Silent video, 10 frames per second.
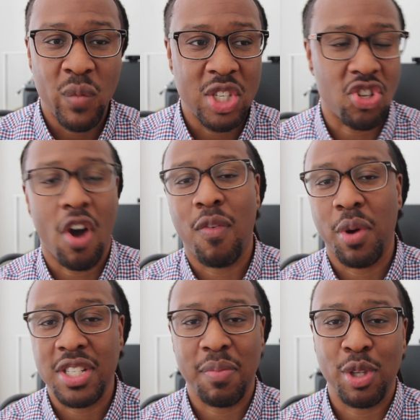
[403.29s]

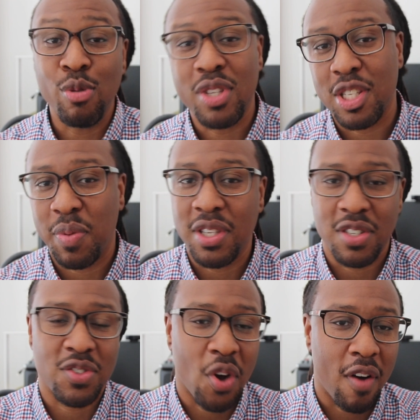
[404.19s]
software, some useless piece
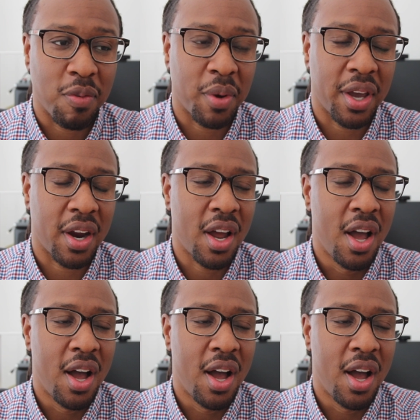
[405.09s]
of software